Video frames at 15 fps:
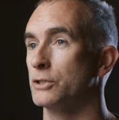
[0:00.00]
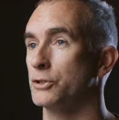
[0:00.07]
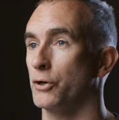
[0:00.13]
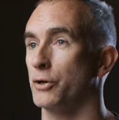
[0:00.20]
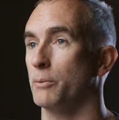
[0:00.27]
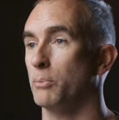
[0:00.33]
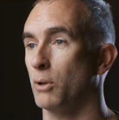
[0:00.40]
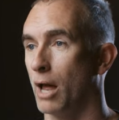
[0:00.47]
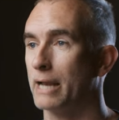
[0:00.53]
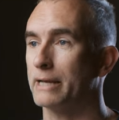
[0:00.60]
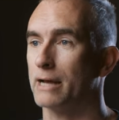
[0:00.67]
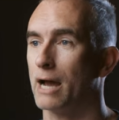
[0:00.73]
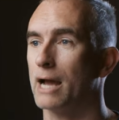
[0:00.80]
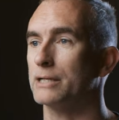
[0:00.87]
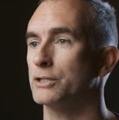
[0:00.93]
turn a blind
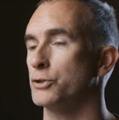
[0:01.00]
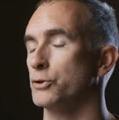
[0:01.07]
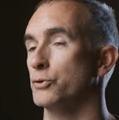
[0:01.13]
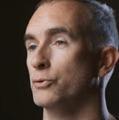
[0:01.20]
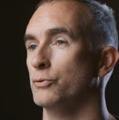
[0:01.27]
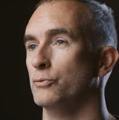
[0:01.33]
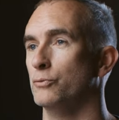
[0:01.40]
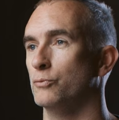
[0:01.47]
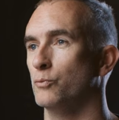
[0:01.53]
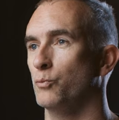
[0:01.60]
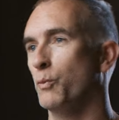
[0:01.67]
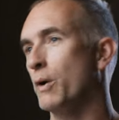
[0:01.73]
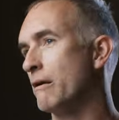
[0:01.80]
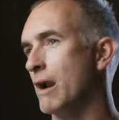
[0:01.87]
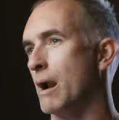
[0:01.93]
eye to
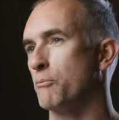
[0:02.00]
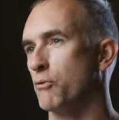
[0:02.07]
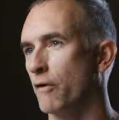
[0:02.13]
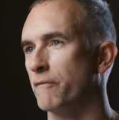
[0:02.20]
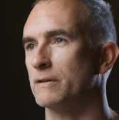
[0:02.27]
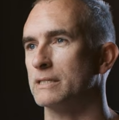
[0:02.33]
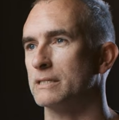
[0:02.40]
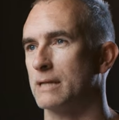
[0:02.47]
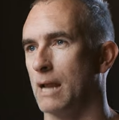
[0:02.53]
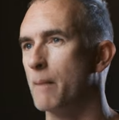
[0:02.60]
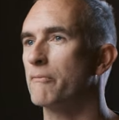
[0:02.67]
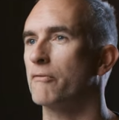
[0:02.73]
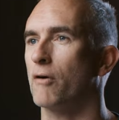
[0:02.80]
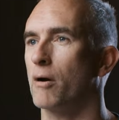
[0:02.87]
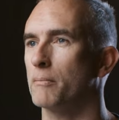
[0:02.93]
where our profits
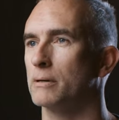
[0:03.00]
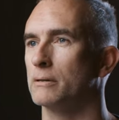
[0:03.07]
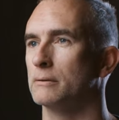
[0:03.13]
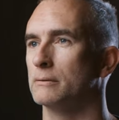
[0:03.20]
come from.